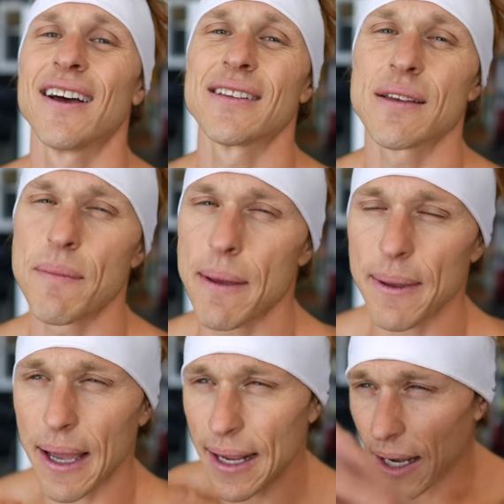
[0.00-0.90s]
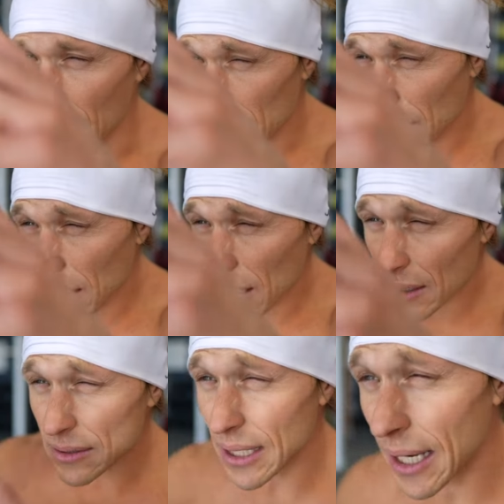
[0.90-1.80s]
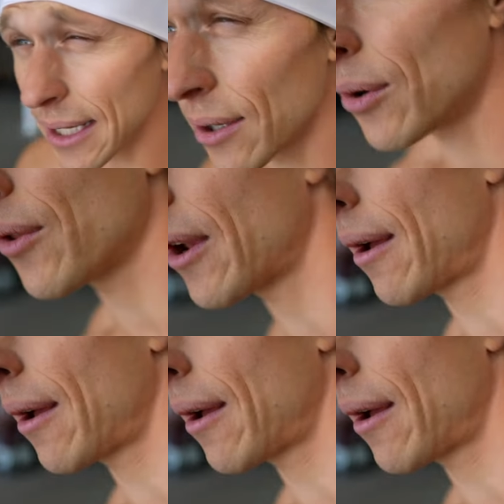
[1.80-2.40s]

I said, "Baby, I got a little tiny hole that